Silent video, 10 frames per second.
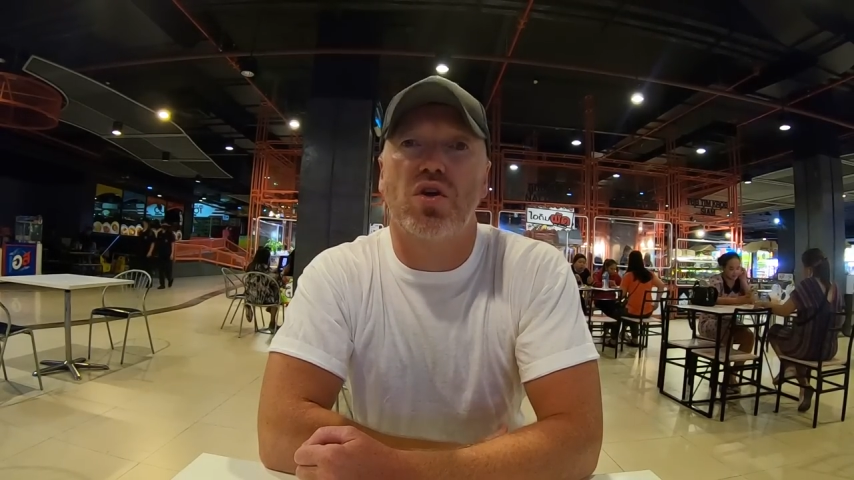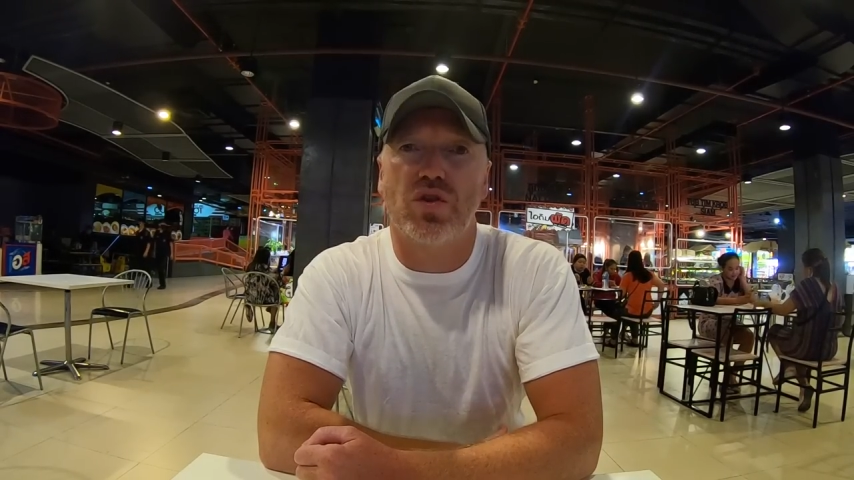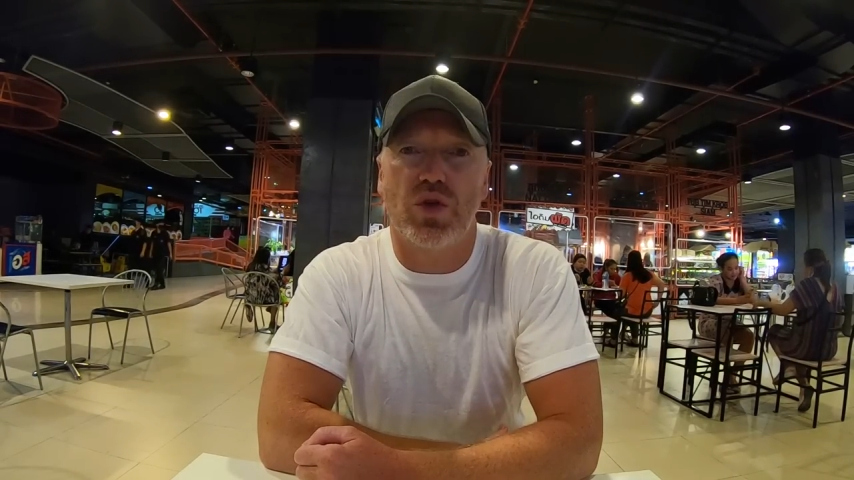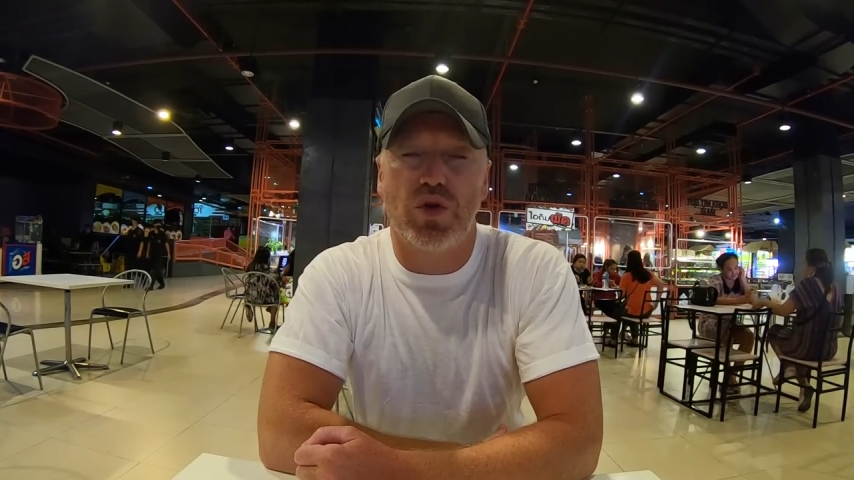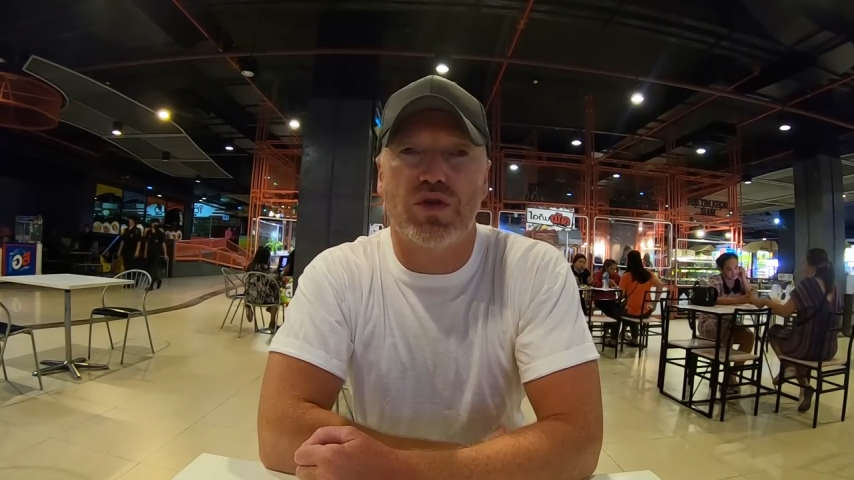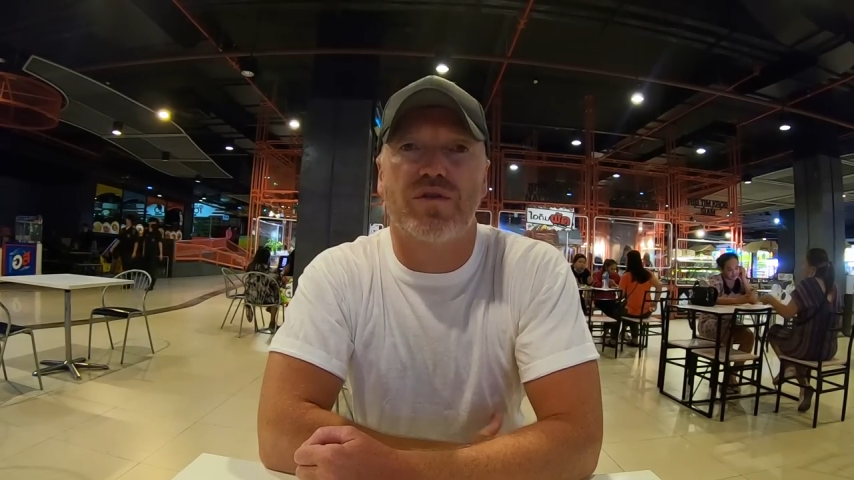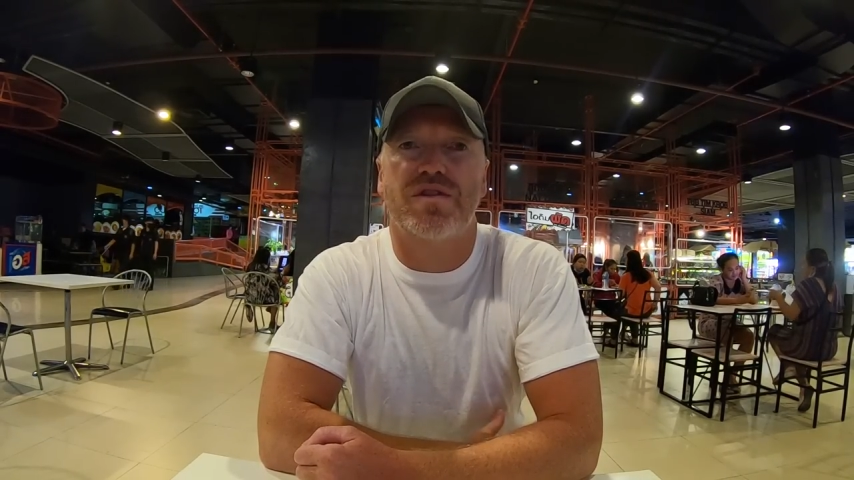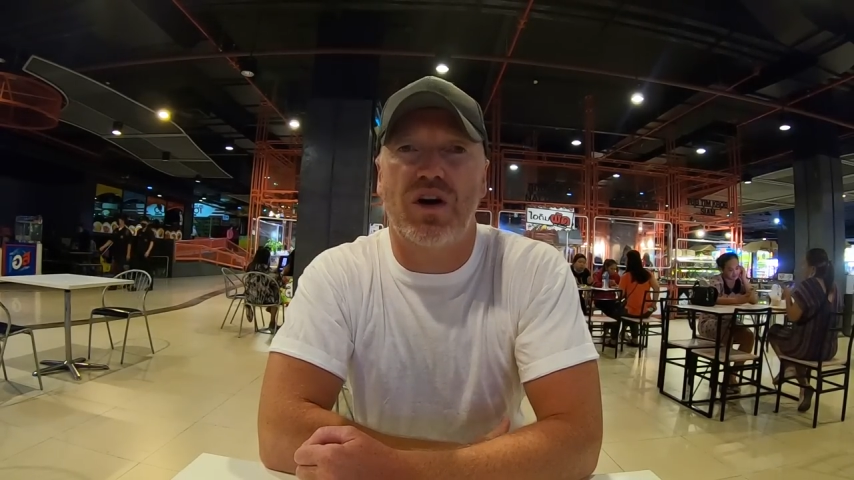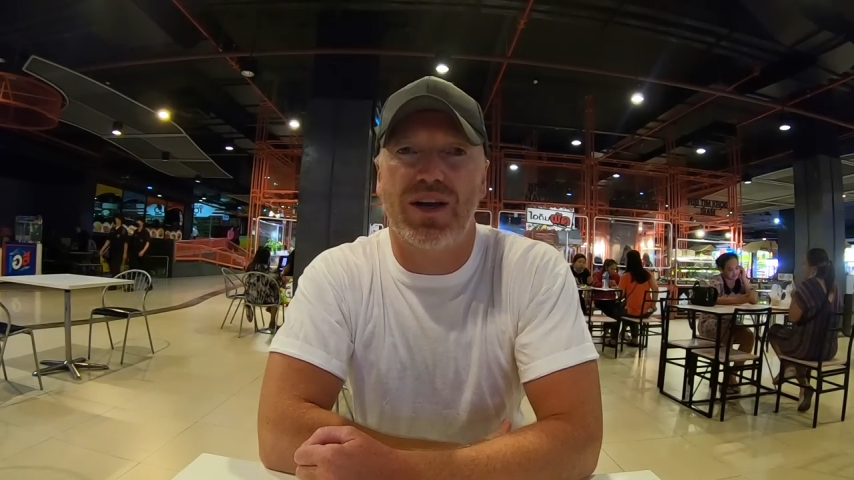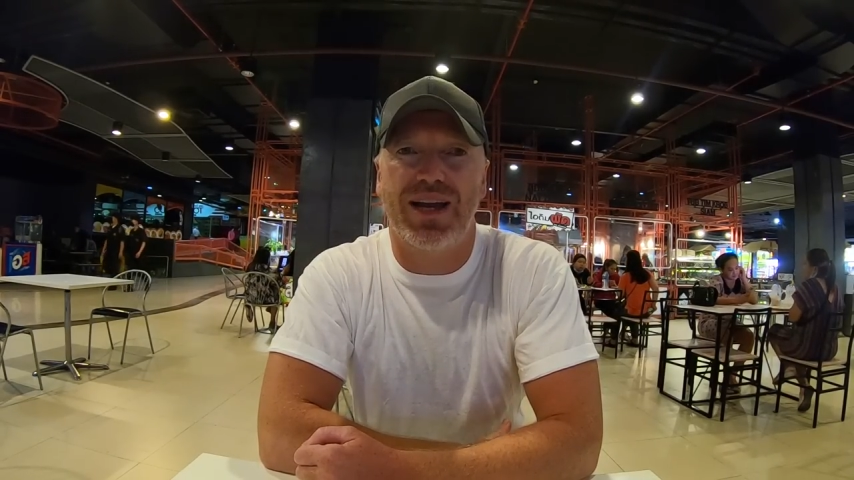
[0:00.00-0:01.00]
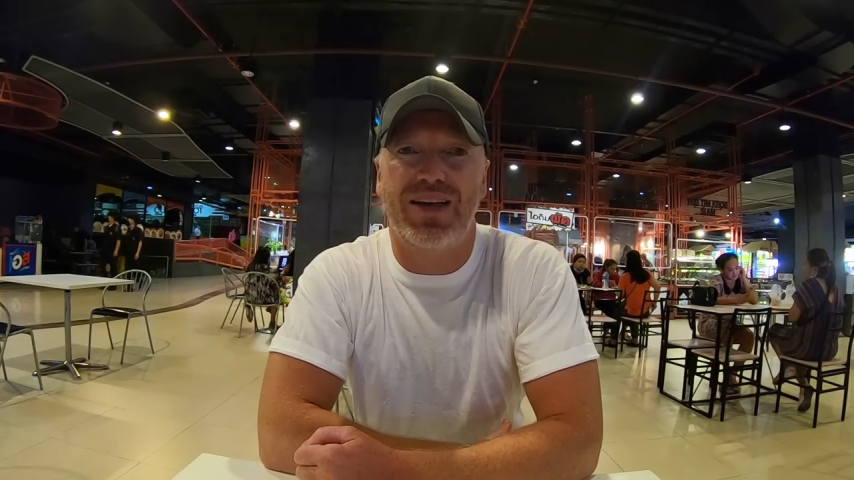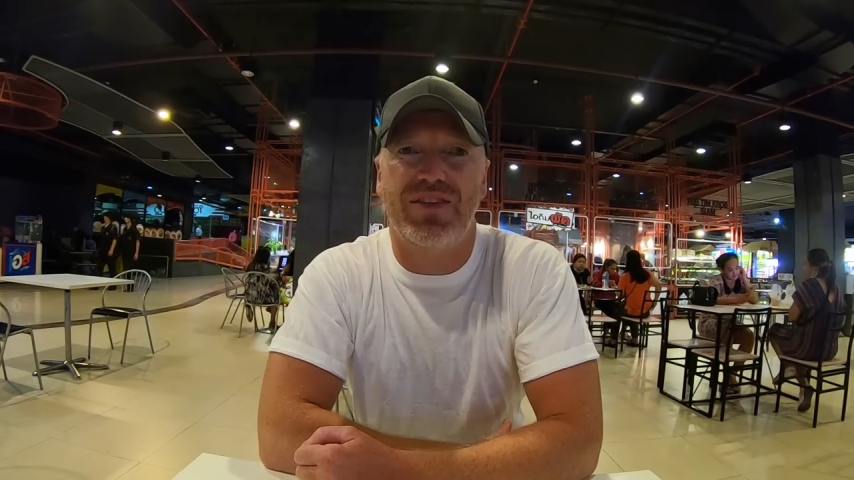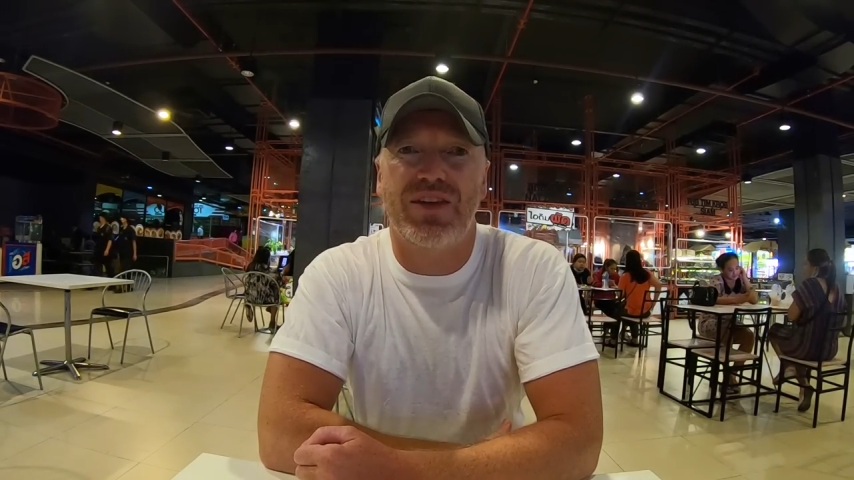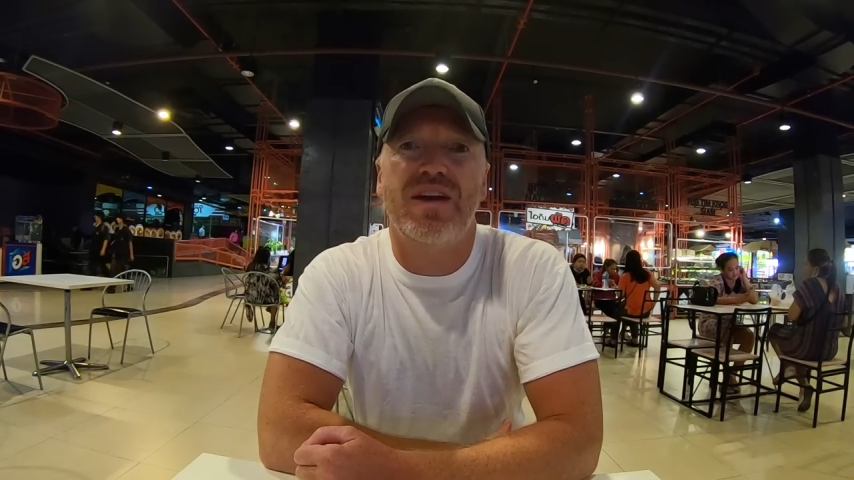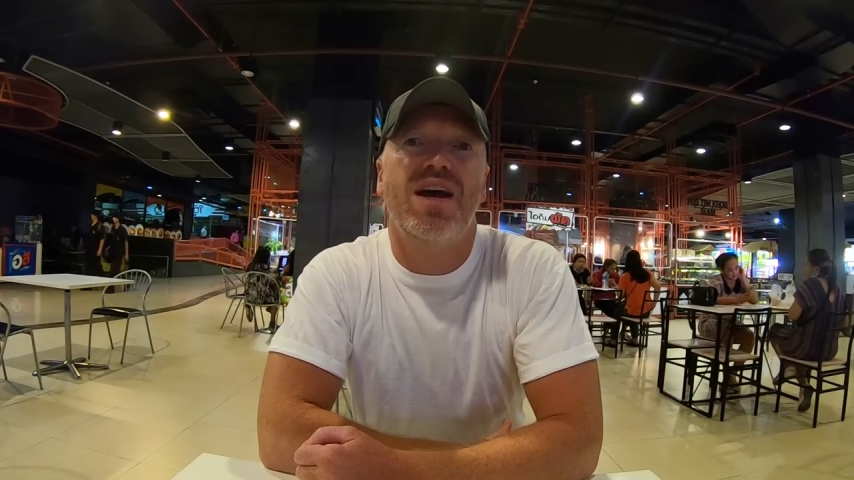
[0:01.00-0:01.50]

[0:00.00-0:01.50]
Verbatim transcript: good news of Thailand